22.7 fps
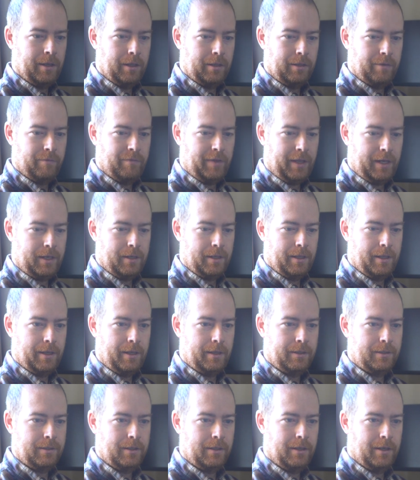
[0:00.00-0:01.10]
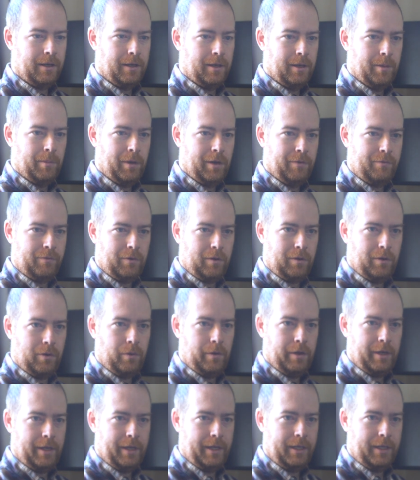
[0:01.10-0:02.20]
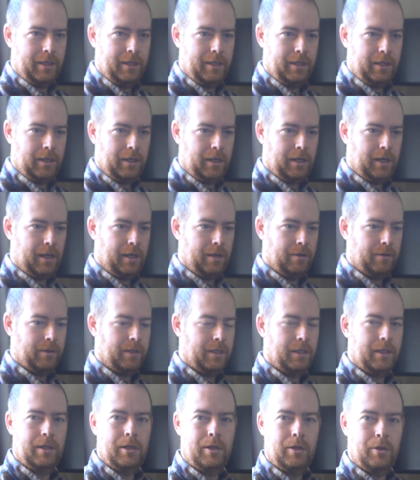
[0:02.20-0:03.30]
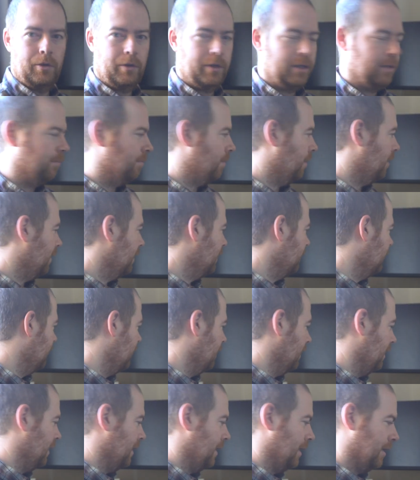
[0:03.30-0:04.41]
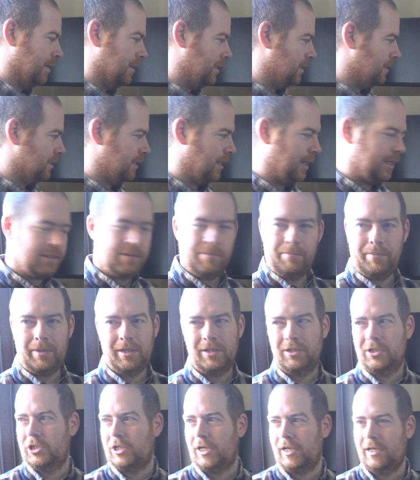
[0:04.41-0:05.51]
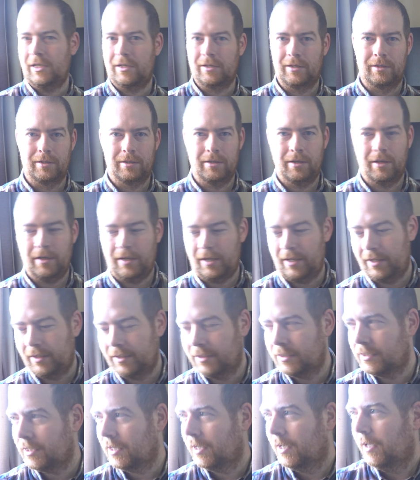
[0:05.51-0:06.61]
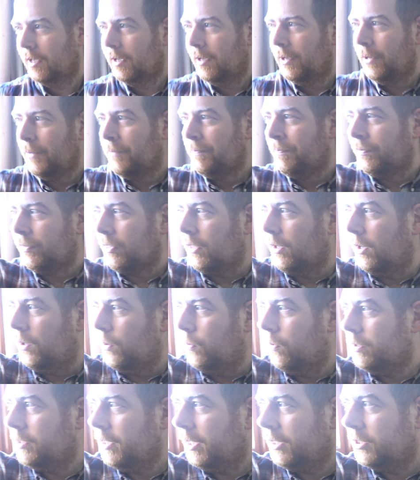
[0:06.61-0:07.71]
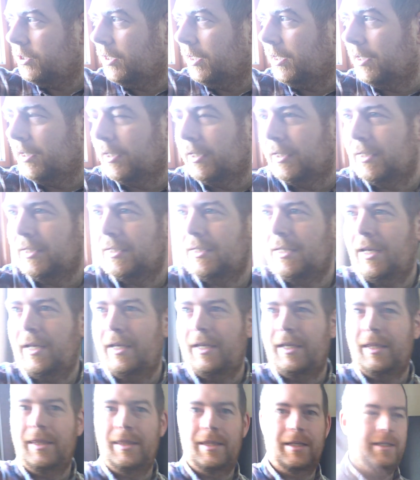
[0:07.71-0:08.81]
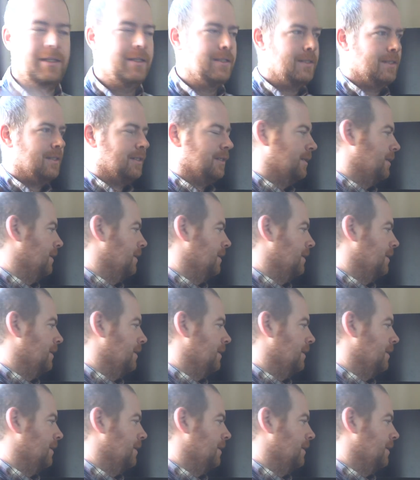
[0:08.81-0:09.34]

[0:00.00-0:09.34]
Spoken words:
the vent there, I've got quite a cloudy looking pint here. Now this hasn't been shaken, and I was actually going to say that